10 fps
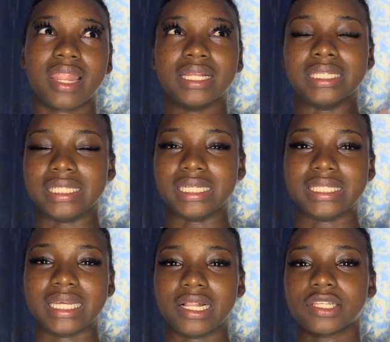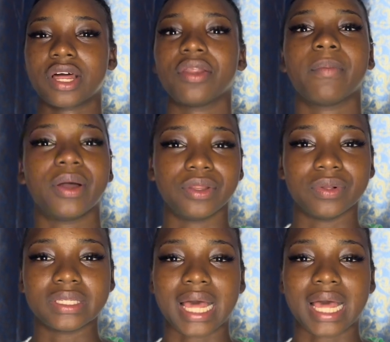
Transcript: the details on the modules